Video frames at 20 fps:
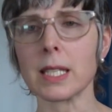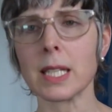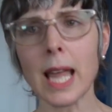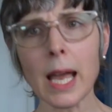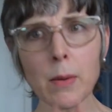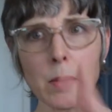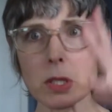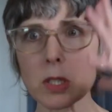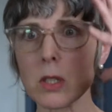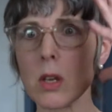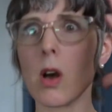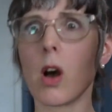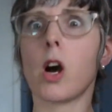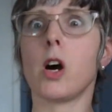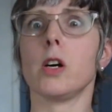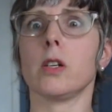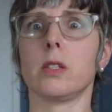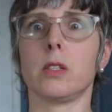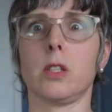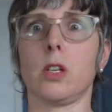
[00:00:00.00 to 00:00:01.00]
And that was
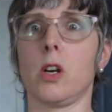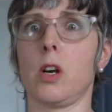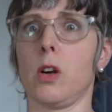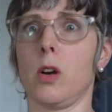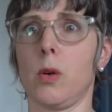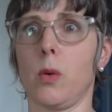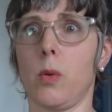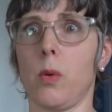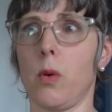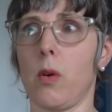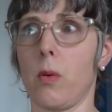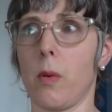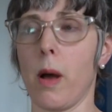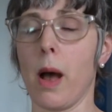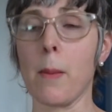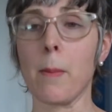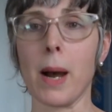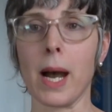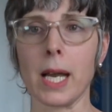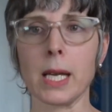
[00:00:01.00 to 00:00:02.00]
also
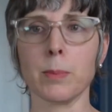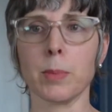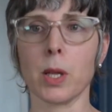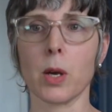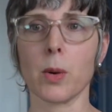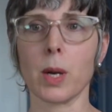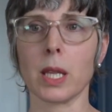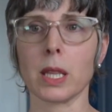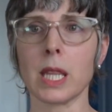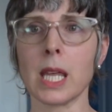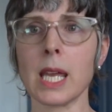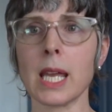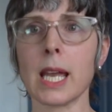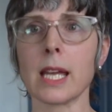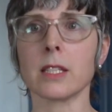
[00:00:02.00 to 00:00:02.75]
a mind-blowing thing,